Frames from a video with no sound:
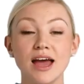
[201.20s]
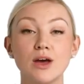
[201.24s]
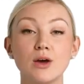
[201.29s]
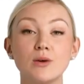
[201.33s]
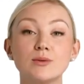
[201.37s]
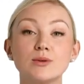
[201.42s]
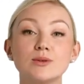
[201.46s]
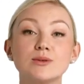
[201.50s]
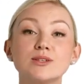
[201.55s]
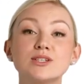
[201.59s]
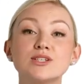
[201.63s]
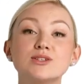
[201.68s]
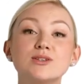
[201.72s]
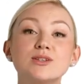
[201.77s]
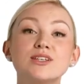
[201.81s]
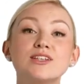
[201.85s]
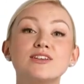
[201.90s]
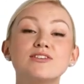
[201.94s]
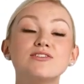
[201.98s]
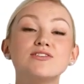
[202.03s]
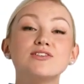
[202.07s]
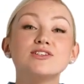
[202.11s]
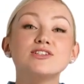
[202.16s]
hope you enjoyed
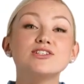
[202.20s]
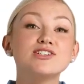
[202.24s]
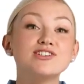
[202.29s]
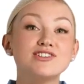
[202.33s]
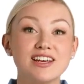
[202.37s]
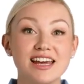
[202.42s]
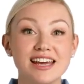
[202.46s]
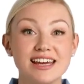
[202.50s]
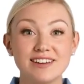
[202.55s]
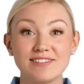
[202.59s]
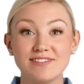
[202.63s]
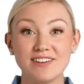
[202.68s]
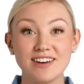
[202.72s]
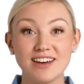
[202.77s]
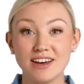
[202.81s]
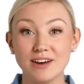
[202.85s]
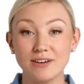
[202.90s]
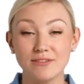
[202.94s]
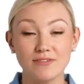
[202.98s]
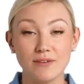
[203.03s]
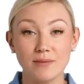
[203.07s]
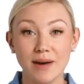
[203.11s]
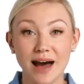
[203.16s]
the first training
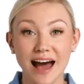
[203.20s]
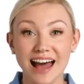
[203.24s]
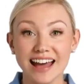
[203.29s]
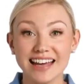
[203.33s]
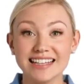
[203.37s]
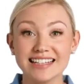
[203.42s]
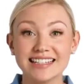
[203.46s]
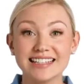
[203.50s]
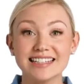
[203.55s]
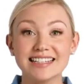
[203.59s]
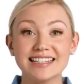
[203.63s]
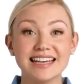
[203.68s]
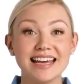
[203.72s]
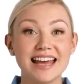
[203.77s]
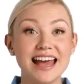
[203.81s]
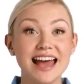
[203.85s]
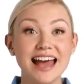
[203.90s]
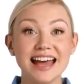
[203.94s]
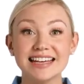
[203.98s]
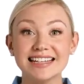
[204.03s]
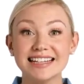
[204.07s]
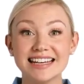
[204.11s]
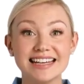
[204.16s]
video from ICE,
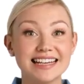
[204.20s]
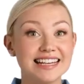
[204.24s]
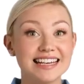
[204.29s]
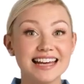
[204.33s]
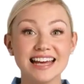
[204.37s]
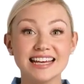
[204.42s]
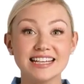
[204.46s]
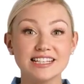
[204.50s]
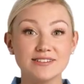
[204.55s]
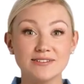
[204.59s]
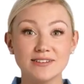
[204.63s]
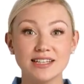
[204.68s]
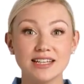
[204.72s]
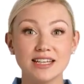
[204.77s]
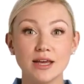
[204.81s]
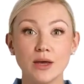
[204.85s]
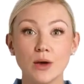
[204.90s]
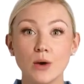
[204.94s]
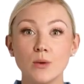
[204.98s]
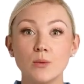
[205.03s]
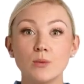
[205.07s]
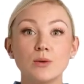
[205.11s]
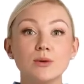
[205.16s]
and in the next
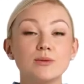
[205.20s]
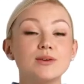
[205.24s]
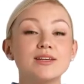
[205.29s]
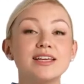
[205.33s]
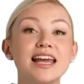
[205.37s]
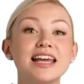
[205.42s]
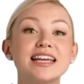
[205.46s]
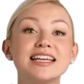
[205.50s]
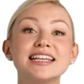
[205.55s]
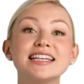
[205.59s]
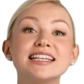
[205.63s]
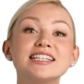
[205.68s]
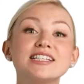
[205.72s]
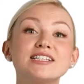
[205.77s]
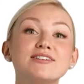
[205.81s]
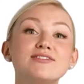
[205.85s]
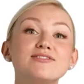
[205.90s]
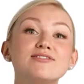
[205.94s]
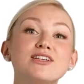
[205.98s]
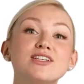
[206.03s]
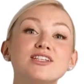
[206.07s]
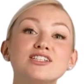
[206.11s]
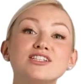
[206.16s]
video, we will get into the
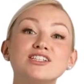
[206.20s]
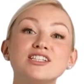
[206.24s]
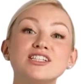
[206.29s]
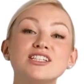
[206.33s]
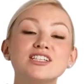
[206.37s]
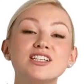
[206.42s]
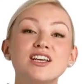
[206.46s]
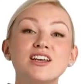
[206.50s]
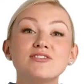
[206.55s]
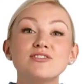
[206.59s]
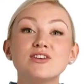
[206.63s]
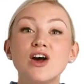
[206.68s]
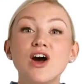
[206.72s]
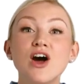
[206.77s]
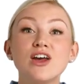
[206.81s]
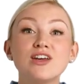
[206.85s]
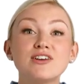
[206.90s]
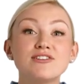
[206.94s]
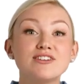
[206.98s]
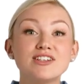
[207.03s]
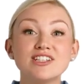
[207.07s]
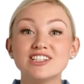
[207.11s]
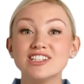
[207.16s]
functions of the
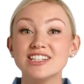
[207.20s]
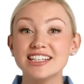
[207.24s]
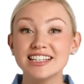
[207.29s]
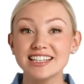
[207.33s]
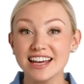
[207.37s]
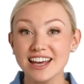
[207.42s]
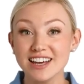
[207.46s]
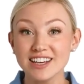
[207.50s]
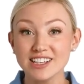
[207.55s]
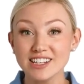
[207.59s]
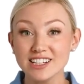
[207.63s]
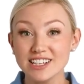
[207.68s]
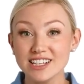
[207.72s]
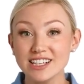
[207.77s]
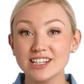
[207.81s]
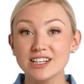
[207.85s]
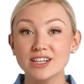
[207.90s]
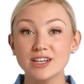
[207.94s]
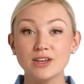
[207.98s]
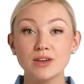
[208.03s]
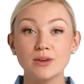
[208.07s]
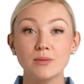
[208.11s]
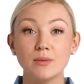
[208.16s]
artificial intelligence
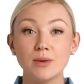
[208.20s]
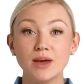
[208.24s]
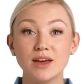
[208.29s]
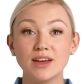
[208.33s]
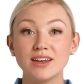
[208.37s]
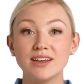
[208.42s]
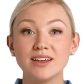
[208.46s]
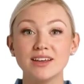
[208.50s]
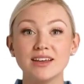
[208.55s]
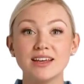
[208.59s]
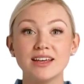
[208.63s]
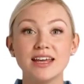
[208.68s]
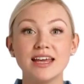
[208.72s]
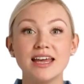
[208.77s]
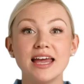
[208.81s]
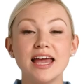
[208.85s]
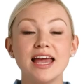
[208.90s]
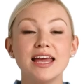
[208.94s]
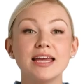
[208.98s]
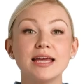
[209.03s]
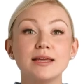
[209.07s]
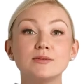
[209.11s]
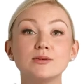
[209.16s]
Lupa,
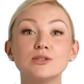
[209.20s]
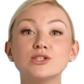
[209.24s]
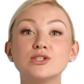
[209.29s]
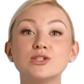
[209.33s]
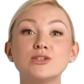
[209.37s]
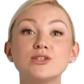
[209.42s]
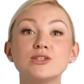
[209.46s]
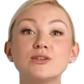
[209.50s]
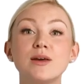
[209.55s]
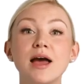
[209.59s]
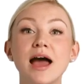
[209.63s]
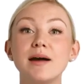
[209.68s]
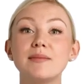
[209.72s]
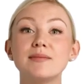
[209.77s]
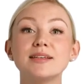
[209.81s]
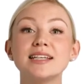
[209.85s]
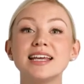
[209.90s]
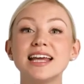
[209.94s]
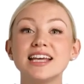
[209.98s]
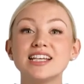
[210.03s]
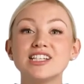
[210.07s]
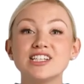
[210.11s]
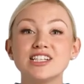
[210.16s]
and I will show you
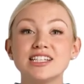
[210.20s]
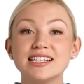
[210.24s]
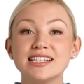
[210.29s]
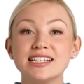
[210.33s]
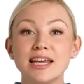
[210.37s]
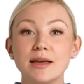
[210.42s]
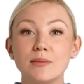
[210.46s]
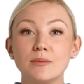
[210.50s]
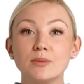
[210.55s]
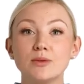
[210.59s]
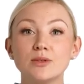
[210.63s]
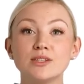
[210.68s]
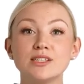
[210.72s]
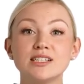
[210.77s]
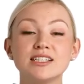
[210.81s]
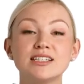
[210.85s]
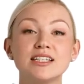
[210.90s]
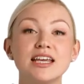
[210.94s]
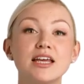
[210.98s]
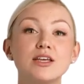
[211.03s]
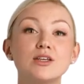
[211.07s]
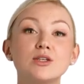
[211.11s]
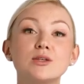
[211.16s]
application examples
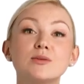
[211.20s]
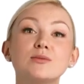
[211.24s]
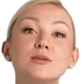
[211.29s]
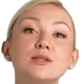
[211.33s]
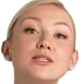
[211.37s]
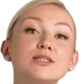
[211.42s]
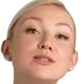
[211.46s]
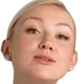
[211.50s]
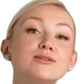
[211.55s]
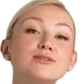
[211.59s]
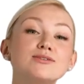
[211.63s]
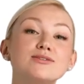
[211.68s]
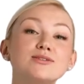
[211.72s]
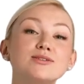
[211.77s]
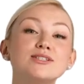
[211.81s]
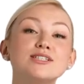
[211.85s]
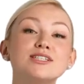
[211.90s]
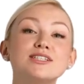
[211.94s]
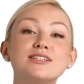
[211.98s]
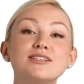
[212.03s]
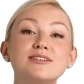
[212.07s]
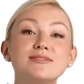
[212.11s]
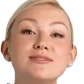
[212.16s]
that could be useful
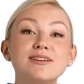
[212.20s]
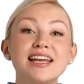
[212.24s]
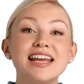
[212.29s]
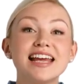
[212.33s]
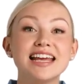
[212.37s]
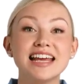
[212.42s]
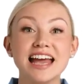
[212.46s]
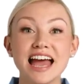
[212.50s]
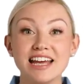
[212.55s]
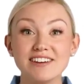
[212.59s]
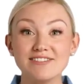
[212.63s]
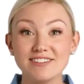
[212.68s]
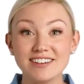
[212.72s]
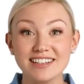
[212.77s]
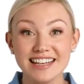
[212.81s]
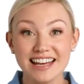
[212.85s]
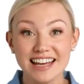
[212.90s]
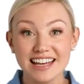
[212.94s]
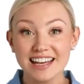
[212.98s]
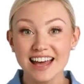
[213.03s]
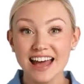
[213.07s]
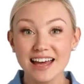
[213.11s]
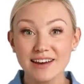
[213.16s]
to you in
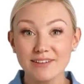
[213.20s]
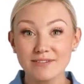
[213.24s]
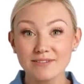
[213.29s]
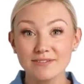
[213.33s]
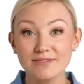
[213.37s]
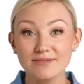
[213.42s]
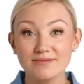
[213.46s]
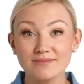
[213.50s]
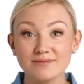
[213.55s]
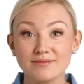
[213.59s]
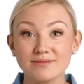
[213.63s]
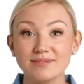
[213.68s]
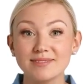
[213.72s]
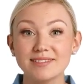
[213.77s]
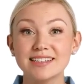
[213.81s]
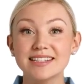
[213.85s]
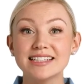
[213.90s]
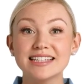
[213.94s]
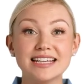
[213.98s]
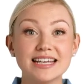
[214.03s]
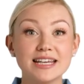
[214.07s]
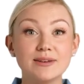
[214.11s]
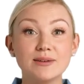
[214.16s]
everyday life.
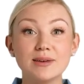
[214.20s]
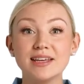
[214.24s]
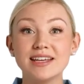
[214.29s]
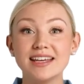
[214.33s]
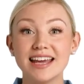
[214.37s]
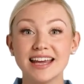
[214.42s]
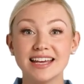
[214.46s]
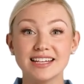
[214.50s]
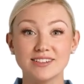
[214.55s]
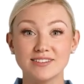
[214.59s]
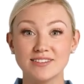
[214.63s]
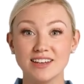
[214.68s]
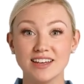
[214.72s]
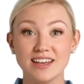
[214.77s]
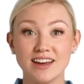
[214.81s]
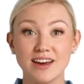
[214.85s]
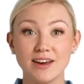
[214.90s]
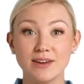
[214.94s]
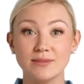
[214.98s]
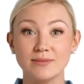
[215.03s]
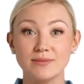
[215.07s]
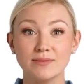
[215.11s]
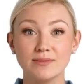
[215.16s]
See you in the next
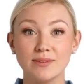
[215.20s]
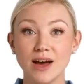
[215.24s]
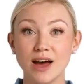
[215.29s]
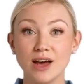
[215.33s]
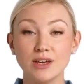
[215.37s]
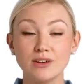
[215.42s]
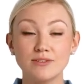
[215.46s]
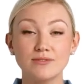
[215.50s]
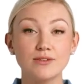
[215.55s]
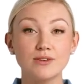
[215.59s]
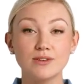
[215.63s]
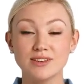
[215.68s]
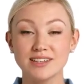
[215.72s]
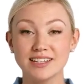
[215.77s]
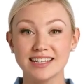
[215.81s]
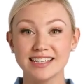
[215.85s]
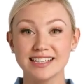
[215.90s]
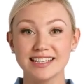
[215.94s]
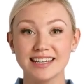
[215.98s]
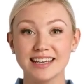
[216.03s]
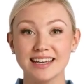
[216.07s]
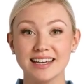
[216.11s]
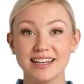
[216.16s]
video. I look forward to
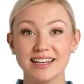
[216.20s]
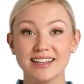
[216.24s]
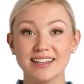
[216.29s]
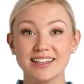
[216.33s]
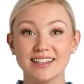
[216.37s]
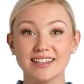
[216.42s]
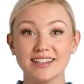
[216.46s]
seeing you.